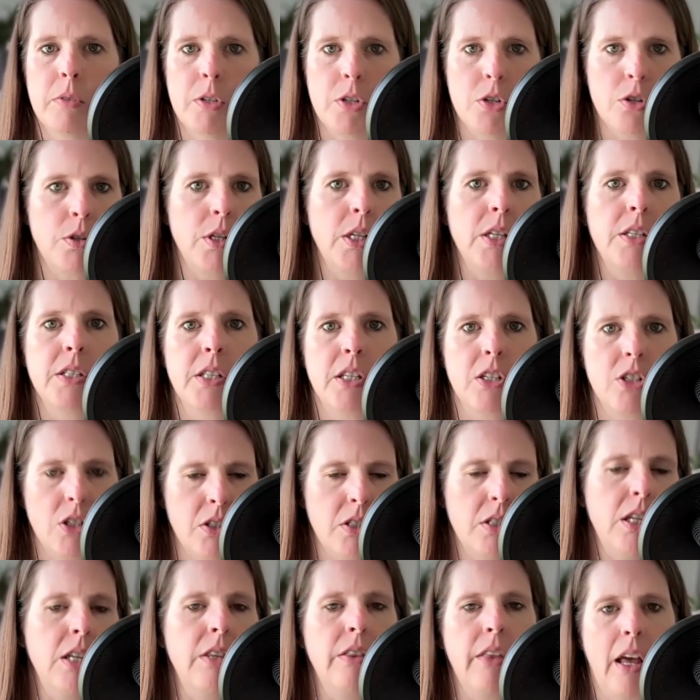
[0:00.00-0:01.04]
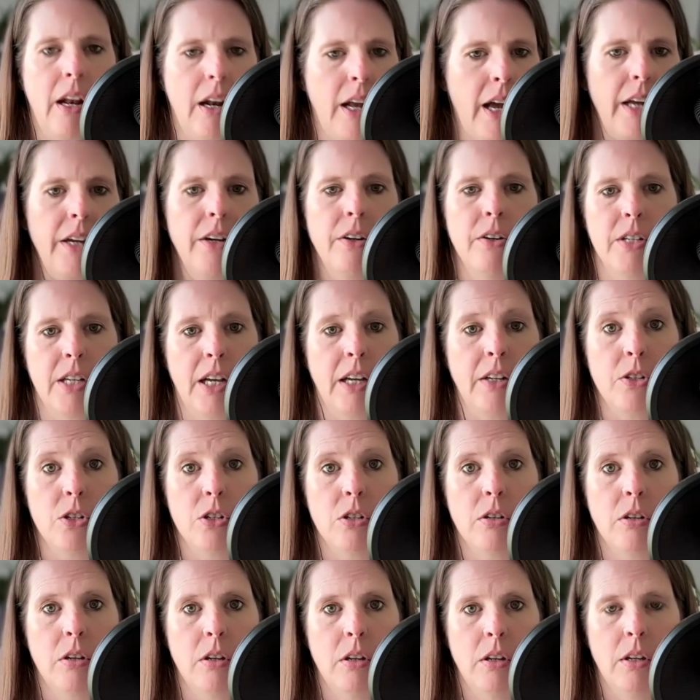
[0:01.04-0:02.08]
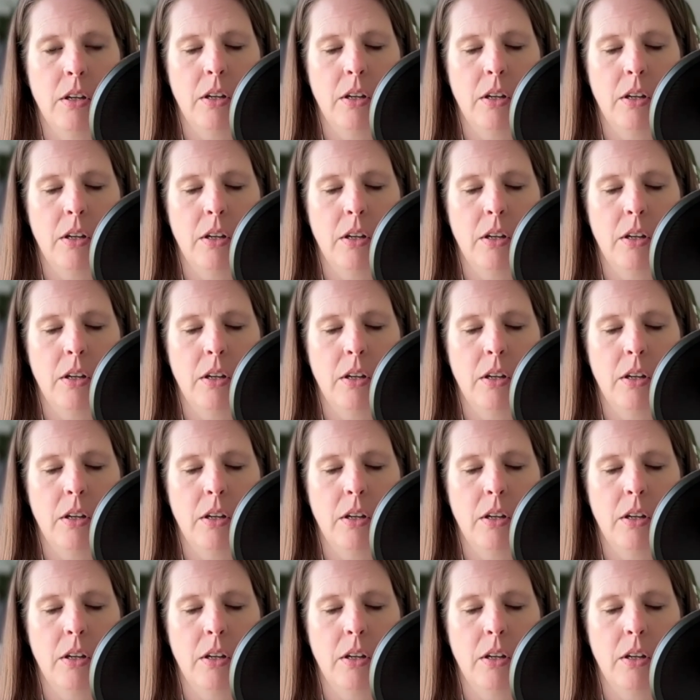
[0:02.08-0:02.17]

retreats that just need that higher touch.